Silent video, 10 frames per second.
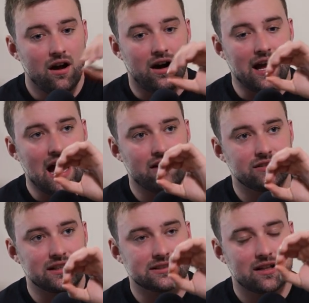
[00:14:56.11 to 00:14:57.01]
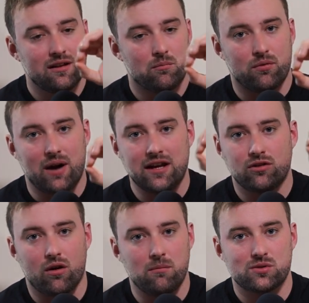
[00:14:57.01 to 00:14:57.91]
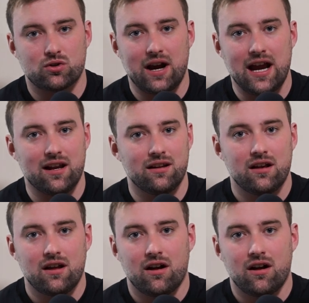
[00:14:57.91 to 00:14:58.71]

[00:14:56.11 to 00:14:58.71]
I have this breadcrumb trail